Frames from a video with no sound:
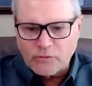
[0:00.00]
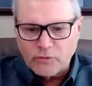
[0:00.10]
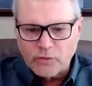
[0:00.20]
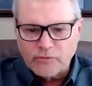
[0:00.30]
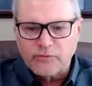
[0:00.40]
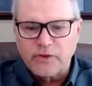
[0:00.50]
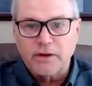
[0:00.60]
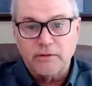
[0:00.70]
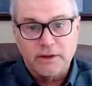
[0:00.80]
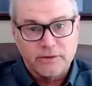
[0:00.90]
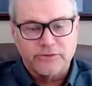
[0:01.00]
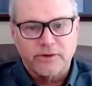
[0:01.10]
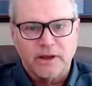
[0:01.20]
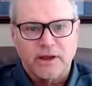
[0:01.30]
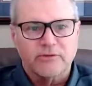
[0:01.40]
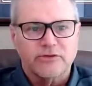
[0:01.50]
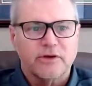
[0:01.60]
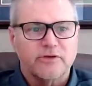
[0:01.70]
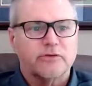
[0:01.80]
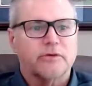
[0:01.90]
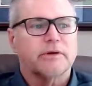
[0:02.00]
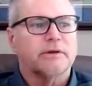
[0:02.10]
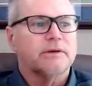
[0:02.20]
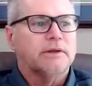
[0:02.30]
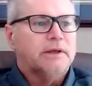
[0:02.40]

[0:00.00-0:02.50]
for a very interesting conversation around